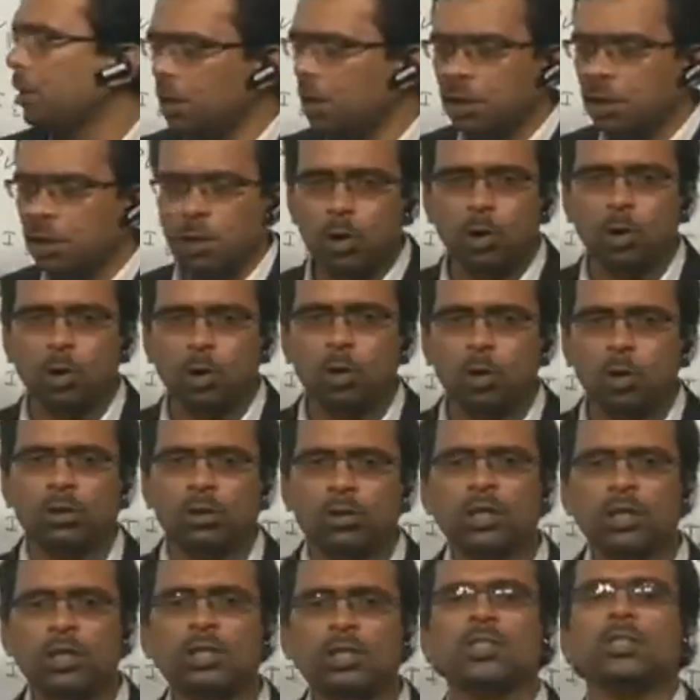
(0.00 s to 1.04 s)
to get
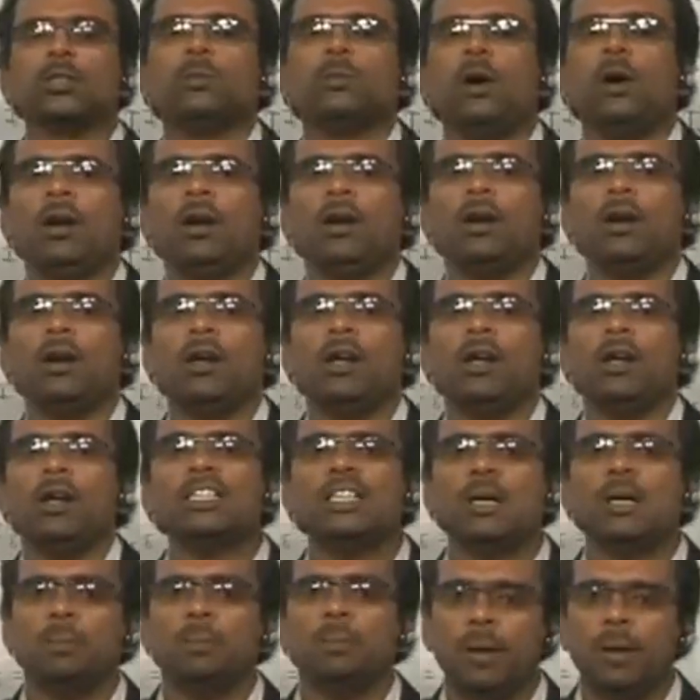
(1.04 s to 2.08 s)
control. This is what
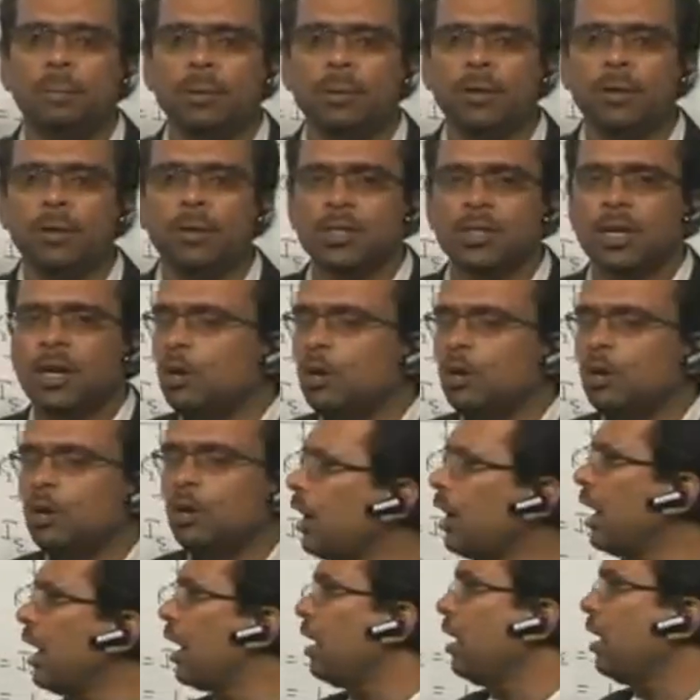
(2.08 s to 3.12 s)
is the purpose.
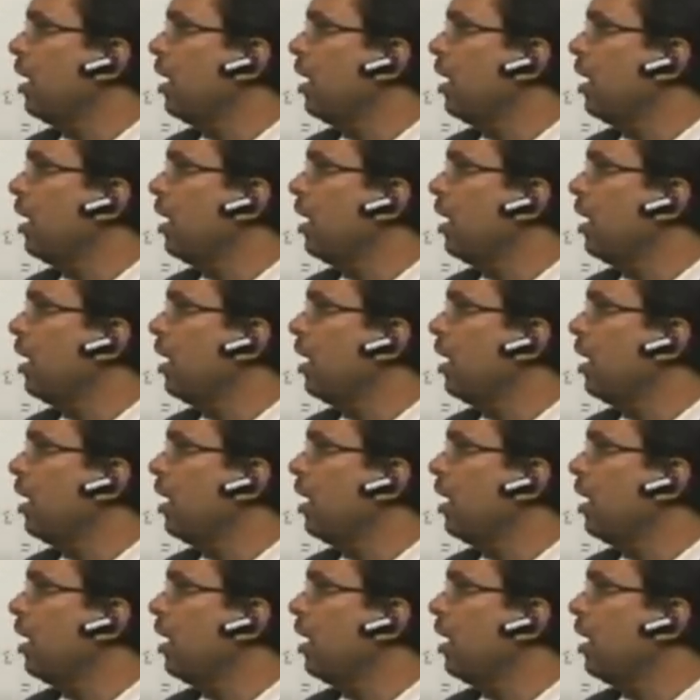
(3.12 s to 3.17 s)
